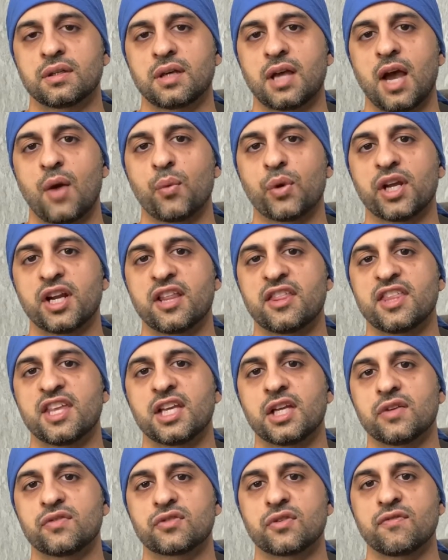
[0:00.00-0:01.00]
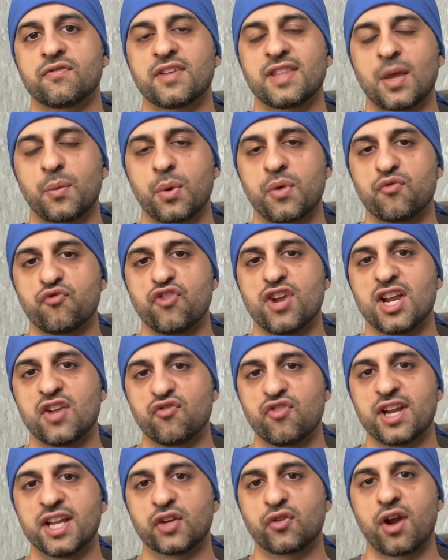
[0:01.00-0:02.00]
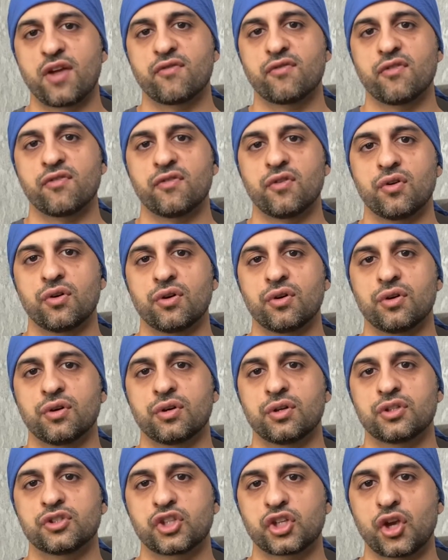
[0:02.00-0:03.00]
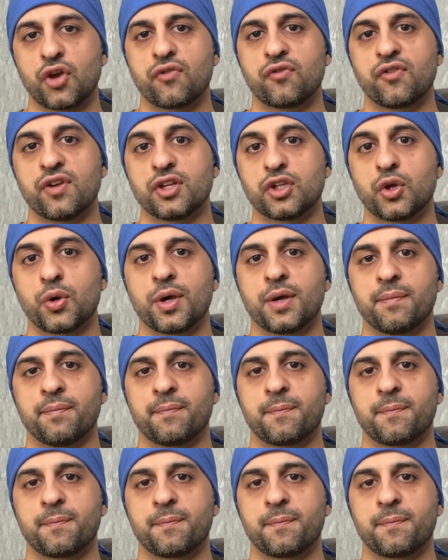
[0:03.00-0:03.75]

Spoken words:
and we're gonna think of something that we're really, really grateful for. Just go for it, do it.